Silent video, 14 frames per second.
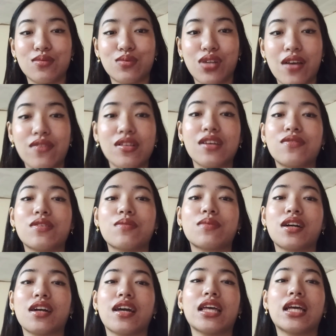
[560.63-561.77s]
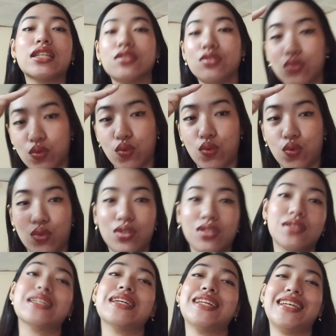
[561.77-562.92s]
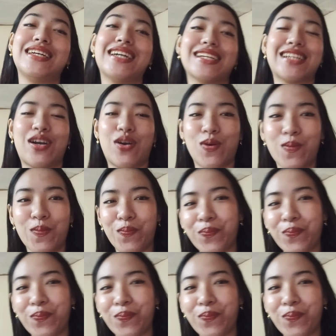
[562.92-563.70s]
traveling from Cagayan to Iligan now.